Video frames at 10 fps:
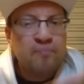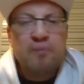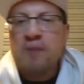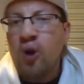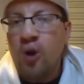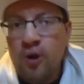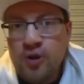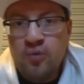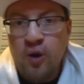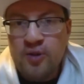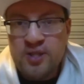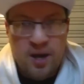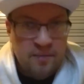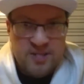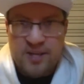People argue all the
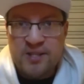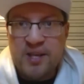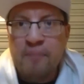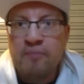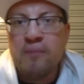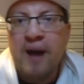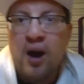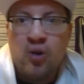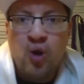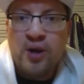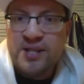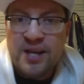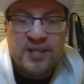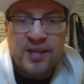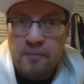time, as an example, about how long it
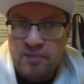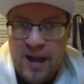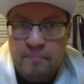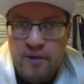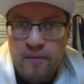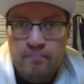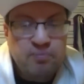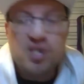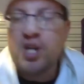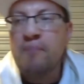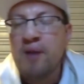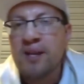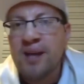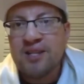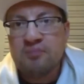takes to get a black belt. BJ Penn
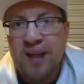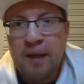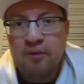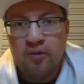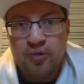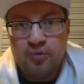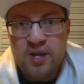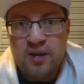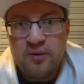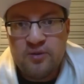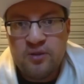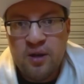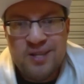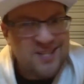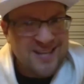got his black belt in 3 years.
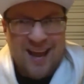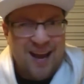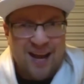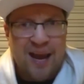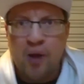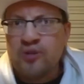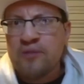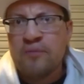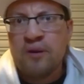Does that not count?